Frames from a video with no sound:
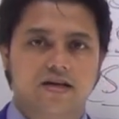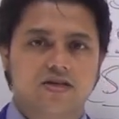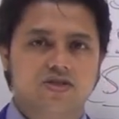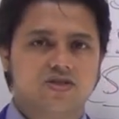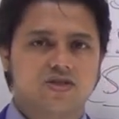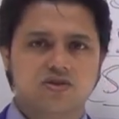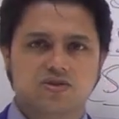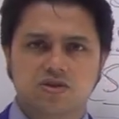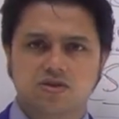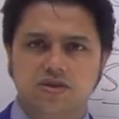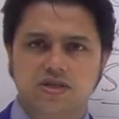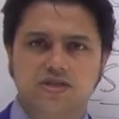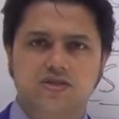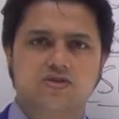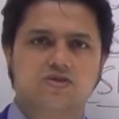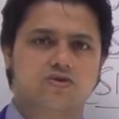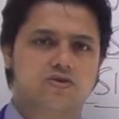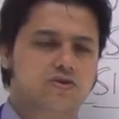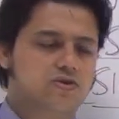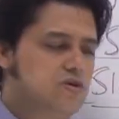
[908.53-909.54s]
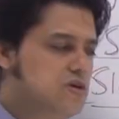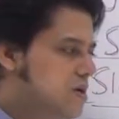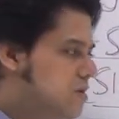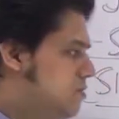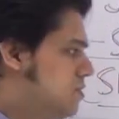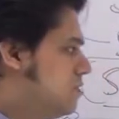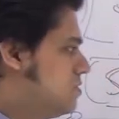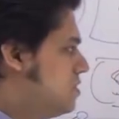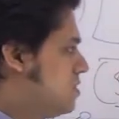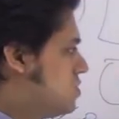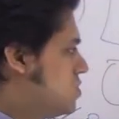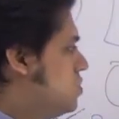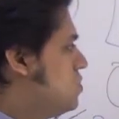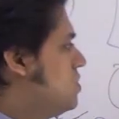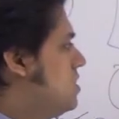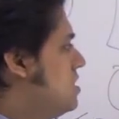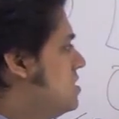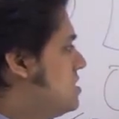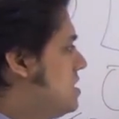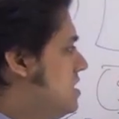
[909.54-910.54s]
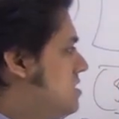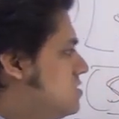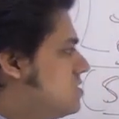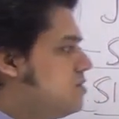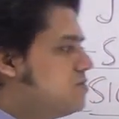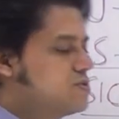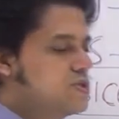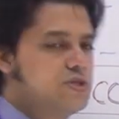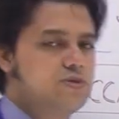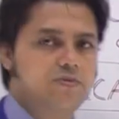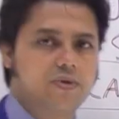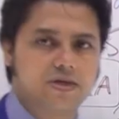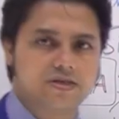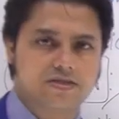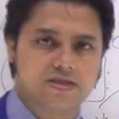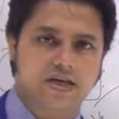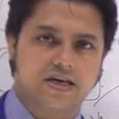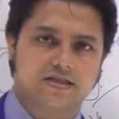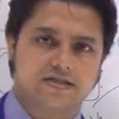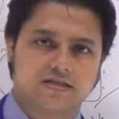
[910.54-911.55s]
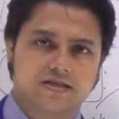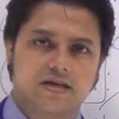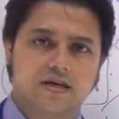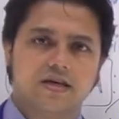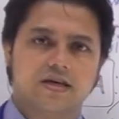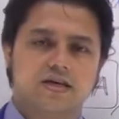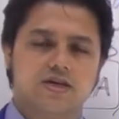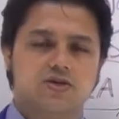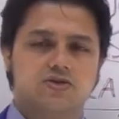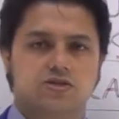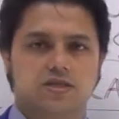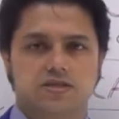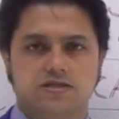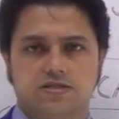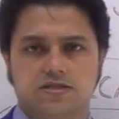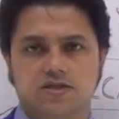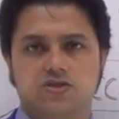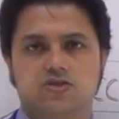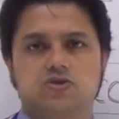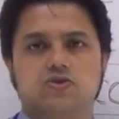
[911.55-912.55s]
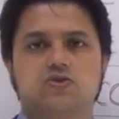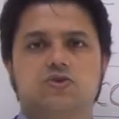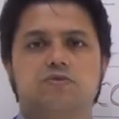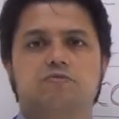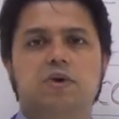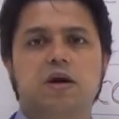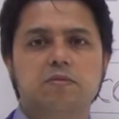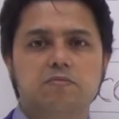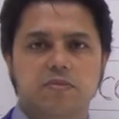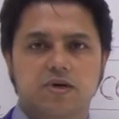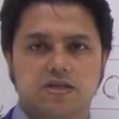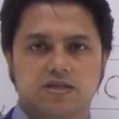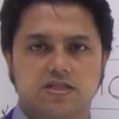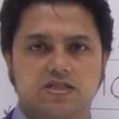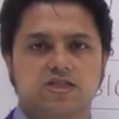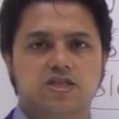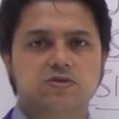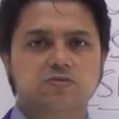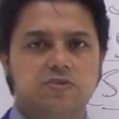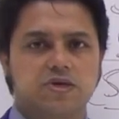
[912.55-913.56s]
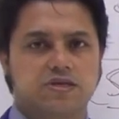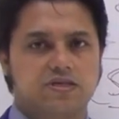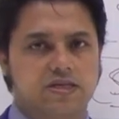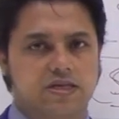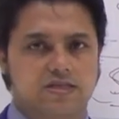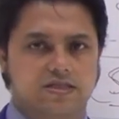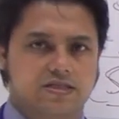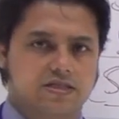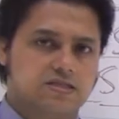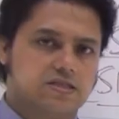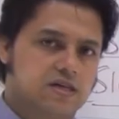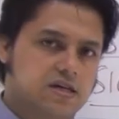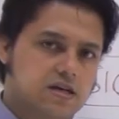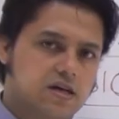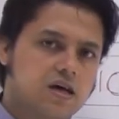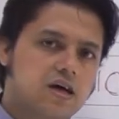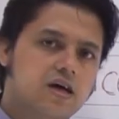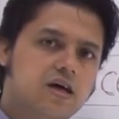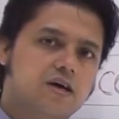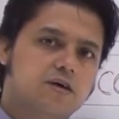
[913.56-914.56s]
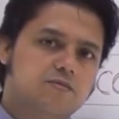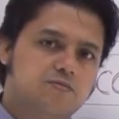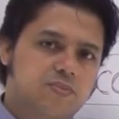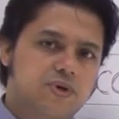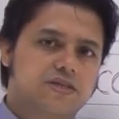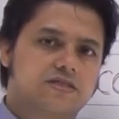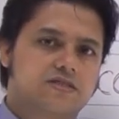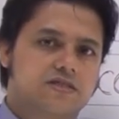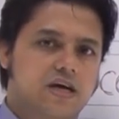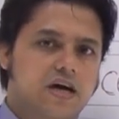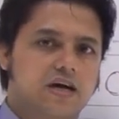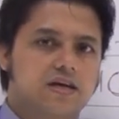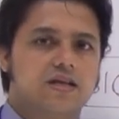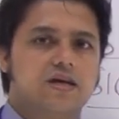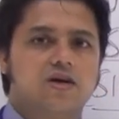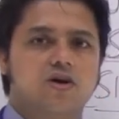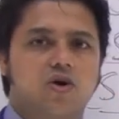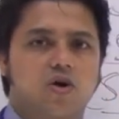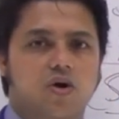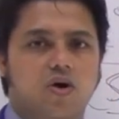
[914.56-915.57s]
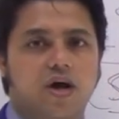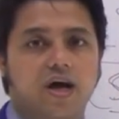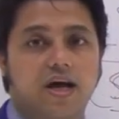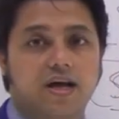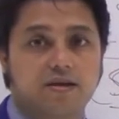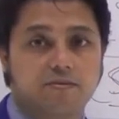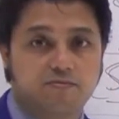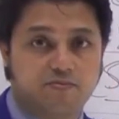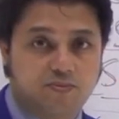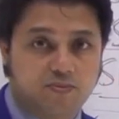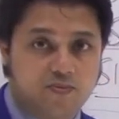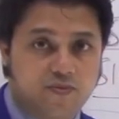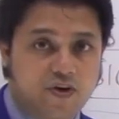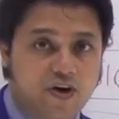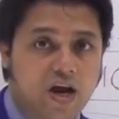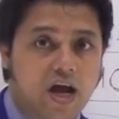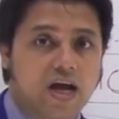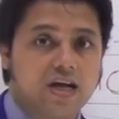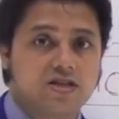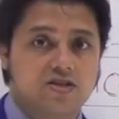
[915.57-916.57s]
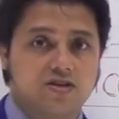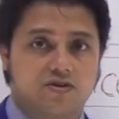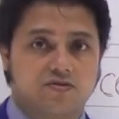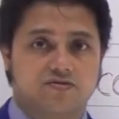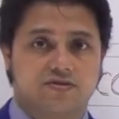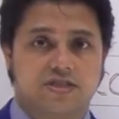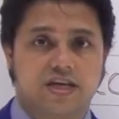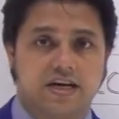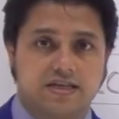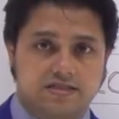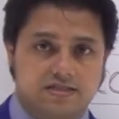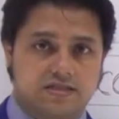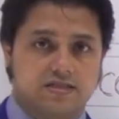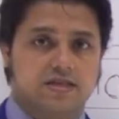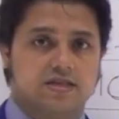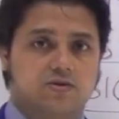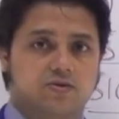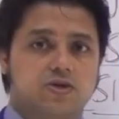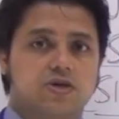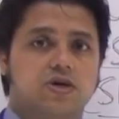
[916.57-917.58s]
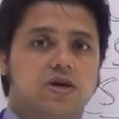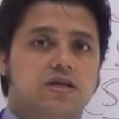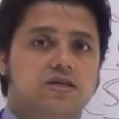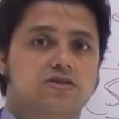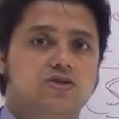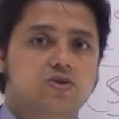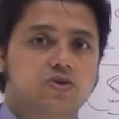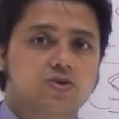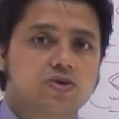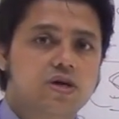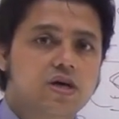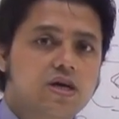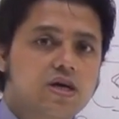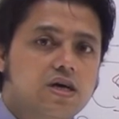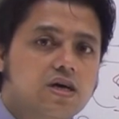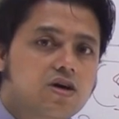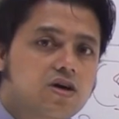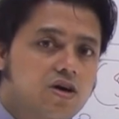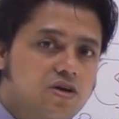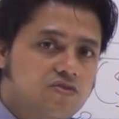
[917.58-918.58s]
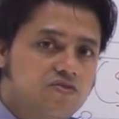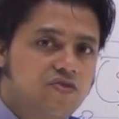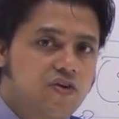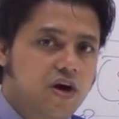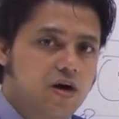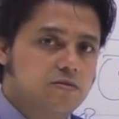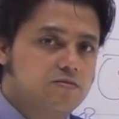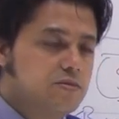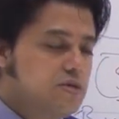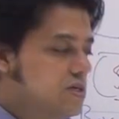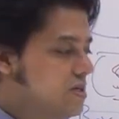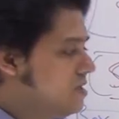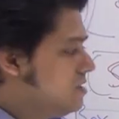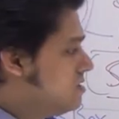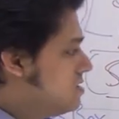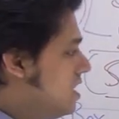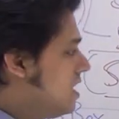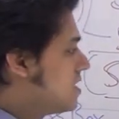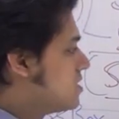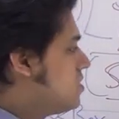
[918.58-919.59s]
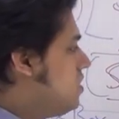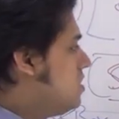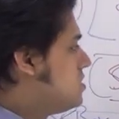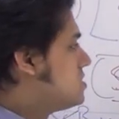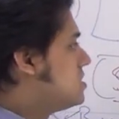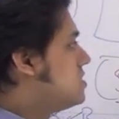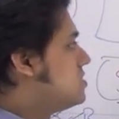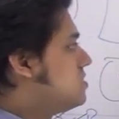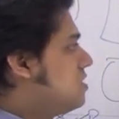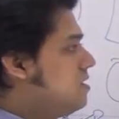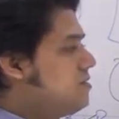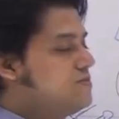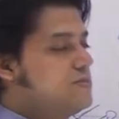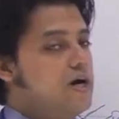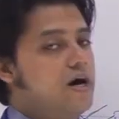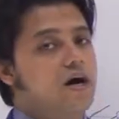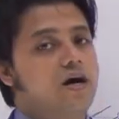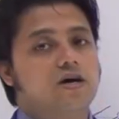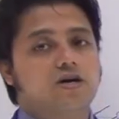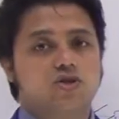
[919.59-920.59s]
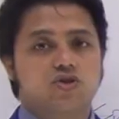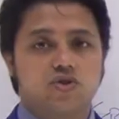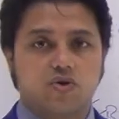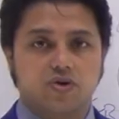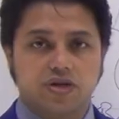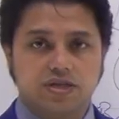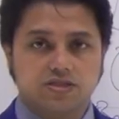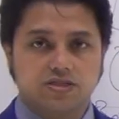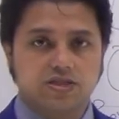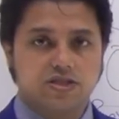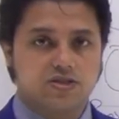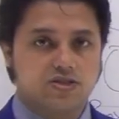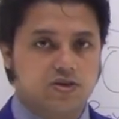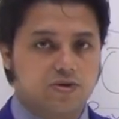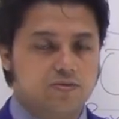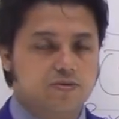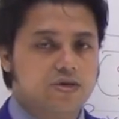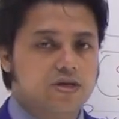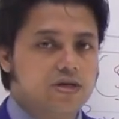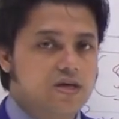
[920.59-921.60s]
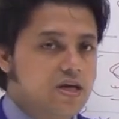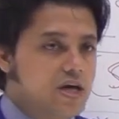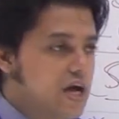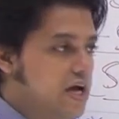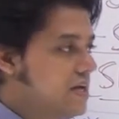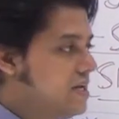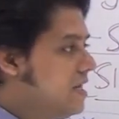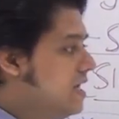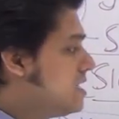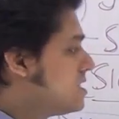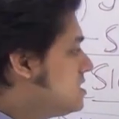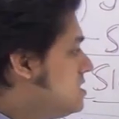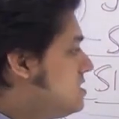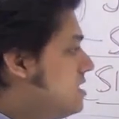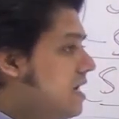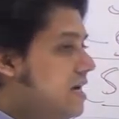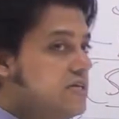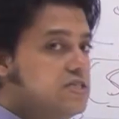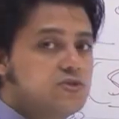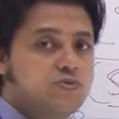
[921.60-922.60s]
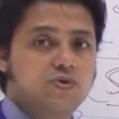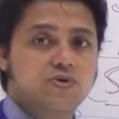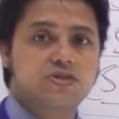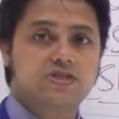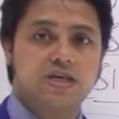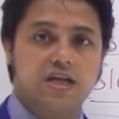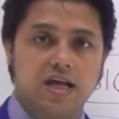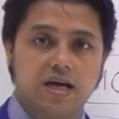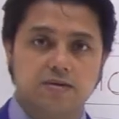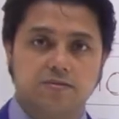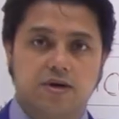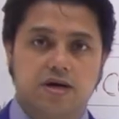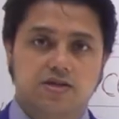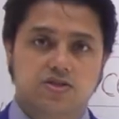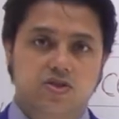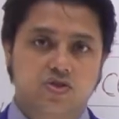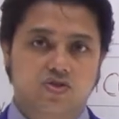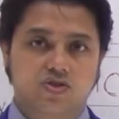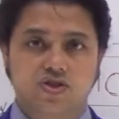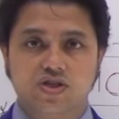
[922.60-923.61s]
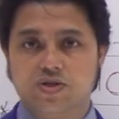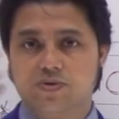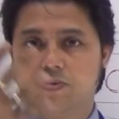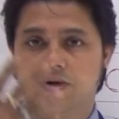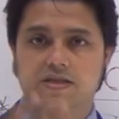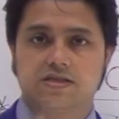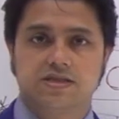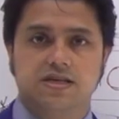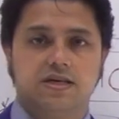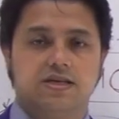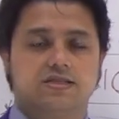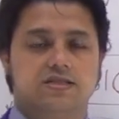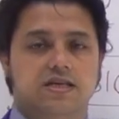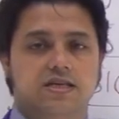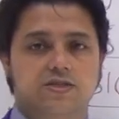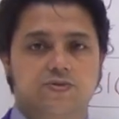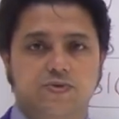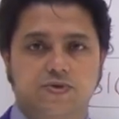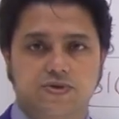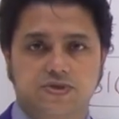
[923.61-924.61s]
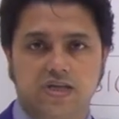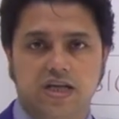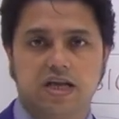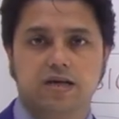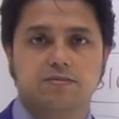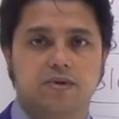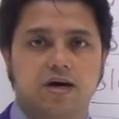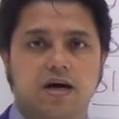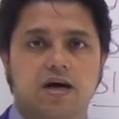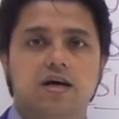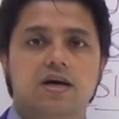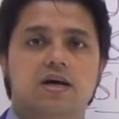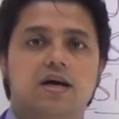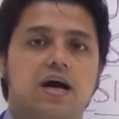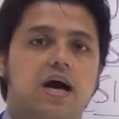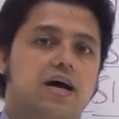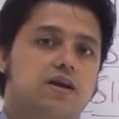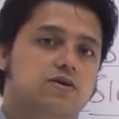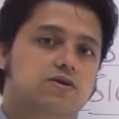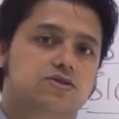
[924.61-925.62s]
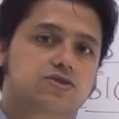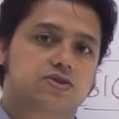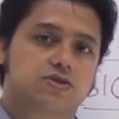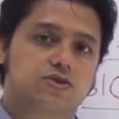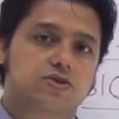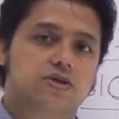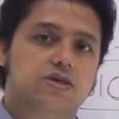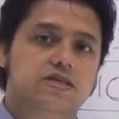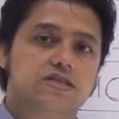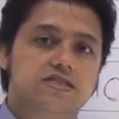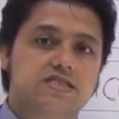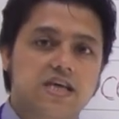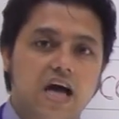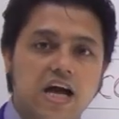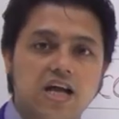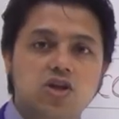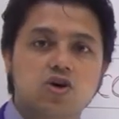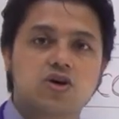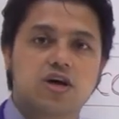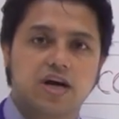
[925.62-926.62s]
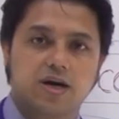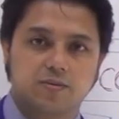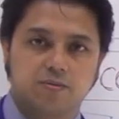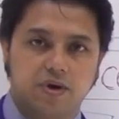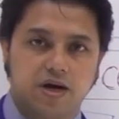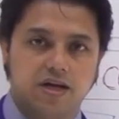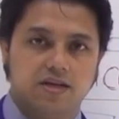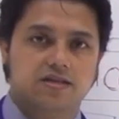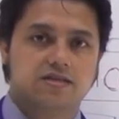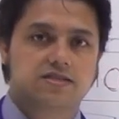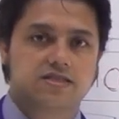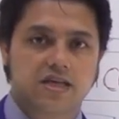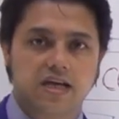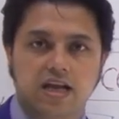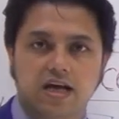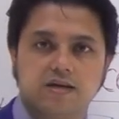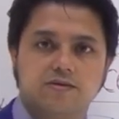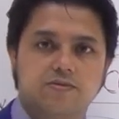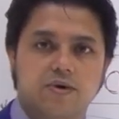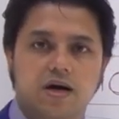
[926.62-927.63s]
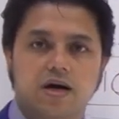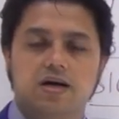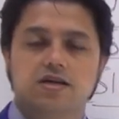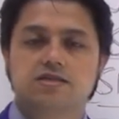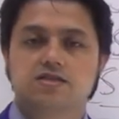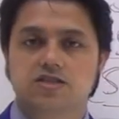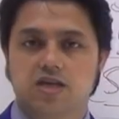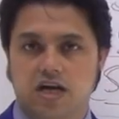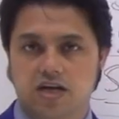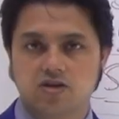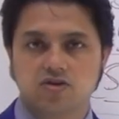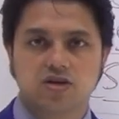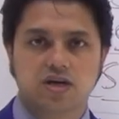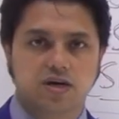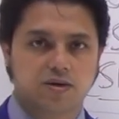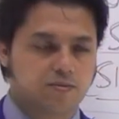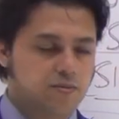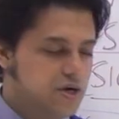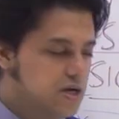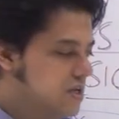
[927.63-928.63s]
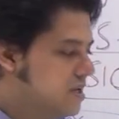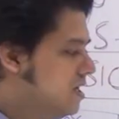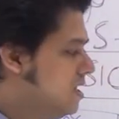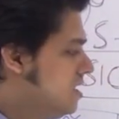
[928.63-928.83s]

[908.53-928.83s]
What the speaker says: So you don't need to know about the total test of Schirmer's test. You just need to remember the Schirmer test is a bedside or a variety of tests that we can do confirm diagnosis of the Sjogren syndrome. And next is the S for saliva. So Schirmer test, S for saliva, and also xylocarbine, saliva, xylocarbine.